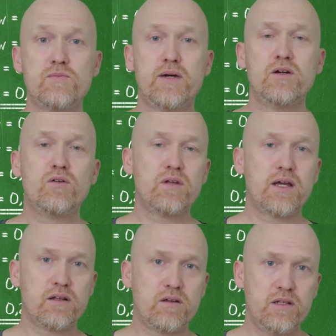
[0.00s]
is my own
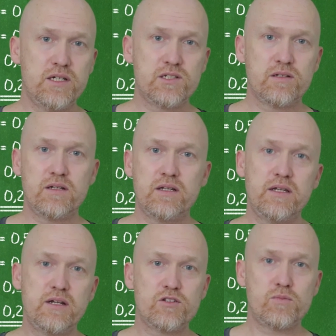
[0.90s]
calculation,
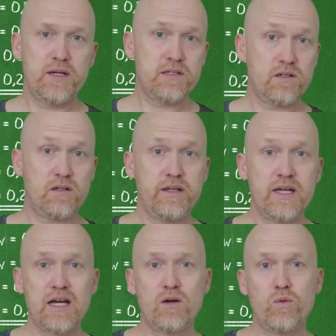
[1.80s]
and here's basically
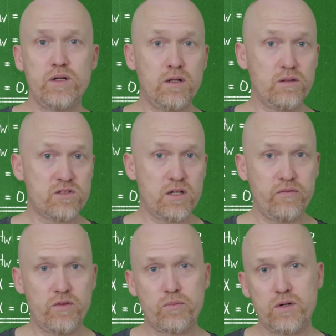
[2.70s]
how we all
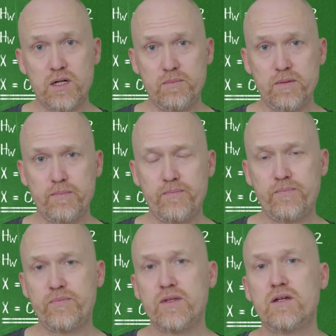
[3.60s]
solve the problem.
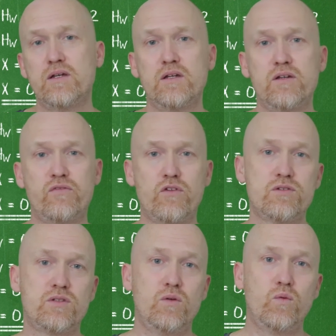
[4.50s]

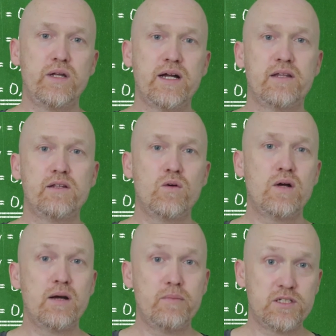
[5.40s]
First, we gotta know
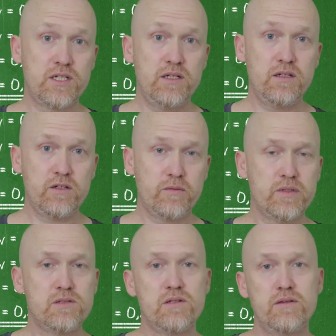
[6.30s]
how much helium
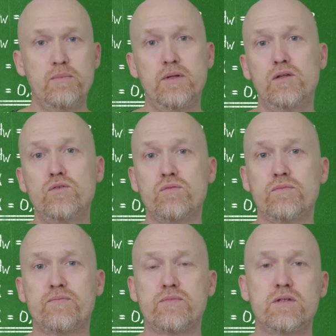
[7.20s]
is in the balloon.
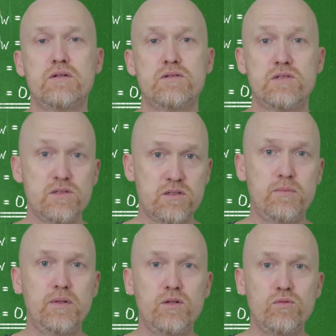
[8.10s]
Since the
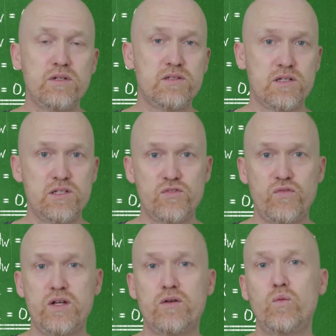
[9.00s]
balloon is a
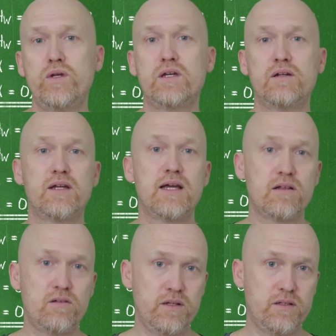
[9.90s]
sphere, we can
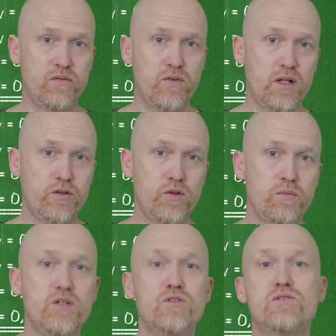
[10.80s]
calculate the
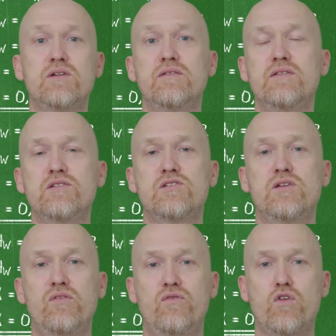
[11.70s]
volume using
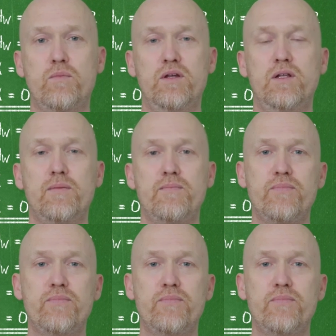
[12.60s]
this formula.